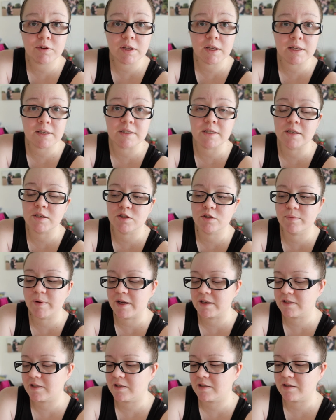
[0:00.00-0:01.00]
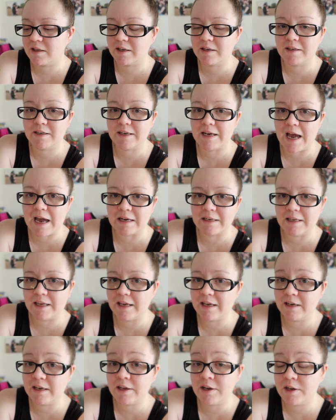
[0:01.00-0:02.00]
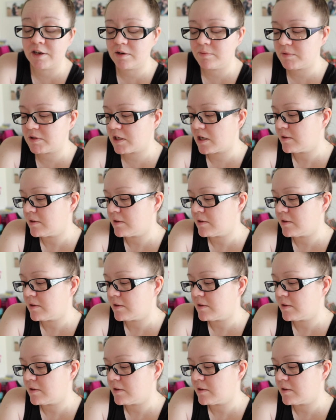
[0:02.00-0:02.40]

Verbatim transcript: The kids' Easter baskets, like non-candy items.